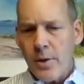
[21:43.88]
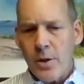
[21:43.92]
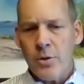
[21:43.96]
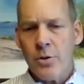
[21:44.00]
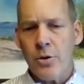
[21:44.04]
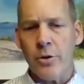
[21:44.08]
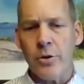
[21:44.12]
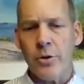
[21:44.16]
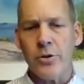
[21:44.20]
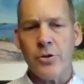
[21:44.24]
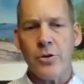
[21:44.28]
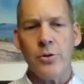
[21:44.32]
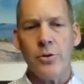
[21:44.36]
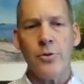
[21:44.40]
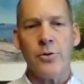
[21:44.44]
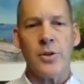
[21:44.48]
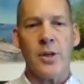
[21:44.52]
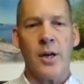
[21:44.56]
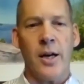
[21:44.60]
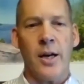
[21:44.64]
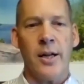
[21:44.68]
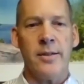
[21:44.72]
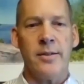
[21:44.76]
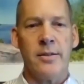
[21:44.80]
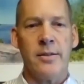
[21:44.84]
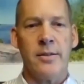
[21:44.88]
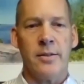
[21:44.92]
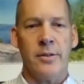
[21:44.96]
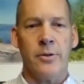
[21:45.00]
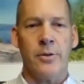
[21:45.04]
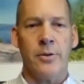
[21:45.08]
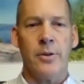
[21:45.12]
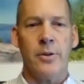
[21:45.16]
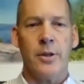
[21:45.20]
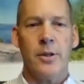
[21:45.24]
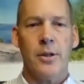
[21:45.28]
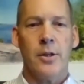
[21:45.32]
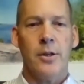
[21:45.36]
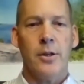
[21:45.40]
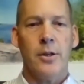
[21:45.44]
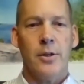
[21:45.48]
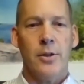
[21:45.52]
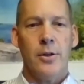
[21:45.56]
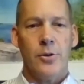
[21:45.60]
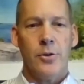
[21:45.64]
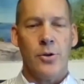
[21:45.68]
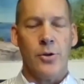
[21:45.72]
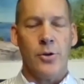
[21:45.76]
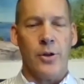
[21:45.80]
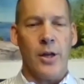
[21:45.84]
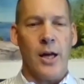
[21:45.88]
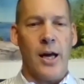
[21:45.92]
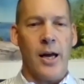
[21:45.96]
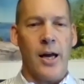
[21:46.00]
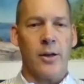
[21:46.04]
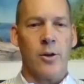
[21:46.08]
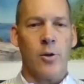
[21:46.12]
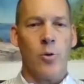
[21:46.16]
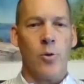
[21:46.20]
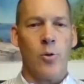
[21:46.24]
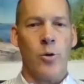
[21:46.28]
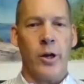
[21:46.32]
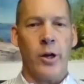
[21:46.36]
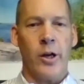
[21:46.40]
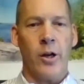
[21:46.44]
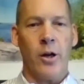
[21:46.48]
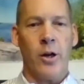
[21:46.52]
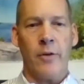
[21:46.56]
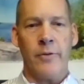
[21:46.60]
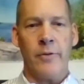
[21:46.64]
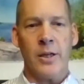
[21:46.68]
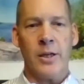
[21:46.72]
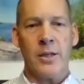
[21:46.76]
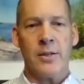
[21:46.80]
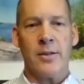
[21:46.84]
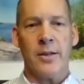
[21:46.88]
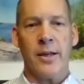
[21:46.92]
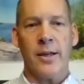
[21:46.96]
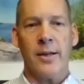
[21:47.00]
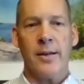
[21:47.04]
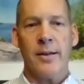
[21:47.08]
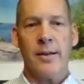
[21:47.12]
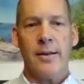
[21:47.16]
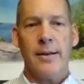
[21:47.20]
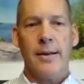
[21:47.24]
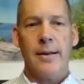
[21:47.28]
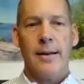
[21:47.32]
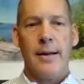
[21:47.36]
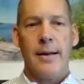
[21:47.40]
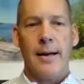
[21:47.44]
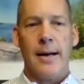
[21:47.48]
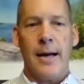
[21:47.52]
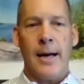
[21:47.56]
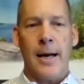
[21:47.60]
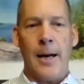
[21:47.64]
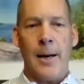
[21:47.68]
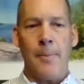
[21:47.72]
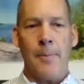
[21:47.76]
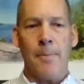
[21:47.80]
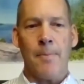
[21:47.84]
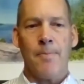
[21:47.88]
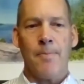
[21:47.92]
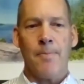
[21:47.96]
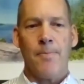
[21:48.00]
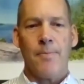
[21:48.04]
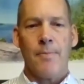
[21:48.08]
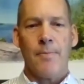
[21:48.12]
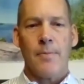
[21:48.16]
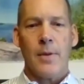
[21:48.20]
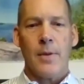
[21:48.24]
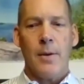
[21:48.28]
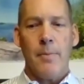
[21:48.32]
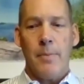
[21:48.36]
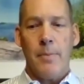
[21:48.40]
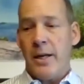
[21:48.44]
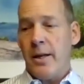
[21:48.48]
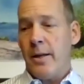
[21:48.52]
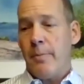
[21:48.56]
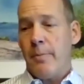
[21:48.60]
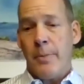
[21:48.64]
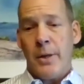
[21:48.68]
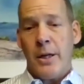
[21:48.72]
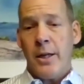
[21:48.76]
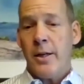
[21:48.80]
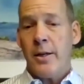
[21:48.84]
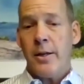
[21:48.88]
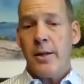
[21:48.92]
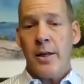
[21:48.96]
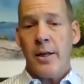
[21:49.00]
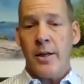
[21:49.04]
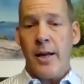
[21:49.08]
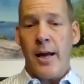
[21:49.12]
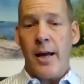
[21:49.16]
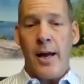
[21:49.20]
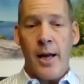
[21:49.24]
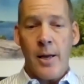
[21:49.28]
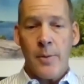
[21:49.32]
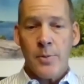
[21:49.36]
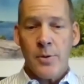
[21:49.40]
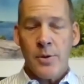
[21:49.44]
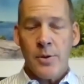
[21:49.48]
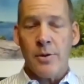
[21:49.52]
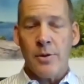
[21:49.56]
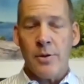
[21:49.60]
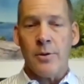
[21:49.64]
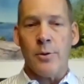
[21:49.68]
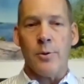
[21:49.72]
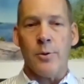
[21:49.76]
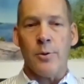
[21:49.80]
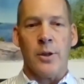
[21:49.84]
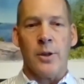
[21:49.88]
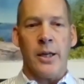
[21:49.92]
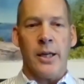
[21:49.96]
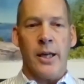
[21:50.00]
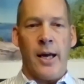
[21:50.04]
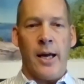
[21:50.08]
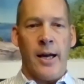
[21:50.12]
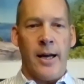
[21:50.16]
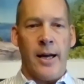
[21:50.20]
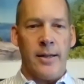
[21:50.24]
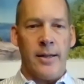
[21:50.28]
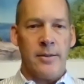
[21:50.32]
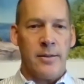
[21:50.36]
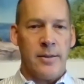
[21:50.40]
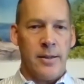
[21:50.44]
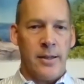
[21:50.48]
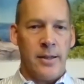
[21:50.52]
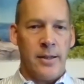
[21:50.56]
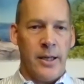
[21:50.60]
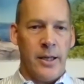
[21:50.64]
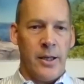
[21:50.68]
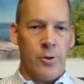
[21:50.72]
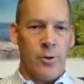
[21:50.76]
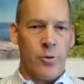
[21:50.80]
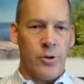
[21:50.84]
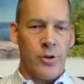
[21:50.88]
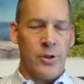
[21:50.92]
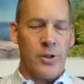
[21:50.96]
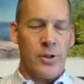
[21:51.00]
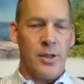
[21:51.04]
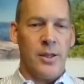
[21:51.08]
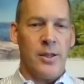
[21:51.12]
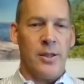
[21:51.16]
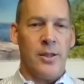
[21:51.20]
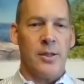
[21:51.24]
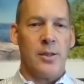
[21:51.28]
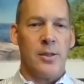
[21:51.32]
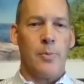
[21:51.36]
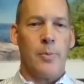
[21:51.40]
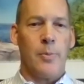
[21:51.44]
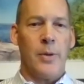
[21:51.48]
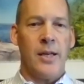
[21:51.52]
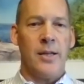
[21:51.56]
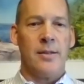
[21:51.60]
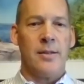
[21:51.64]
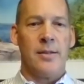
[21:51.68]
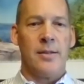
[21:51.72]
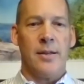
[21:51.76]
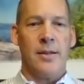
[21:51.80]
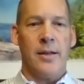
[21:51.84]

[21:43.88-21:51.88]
So there's two sides to that coin, obviously. But it absolutely adds to the interest in the space.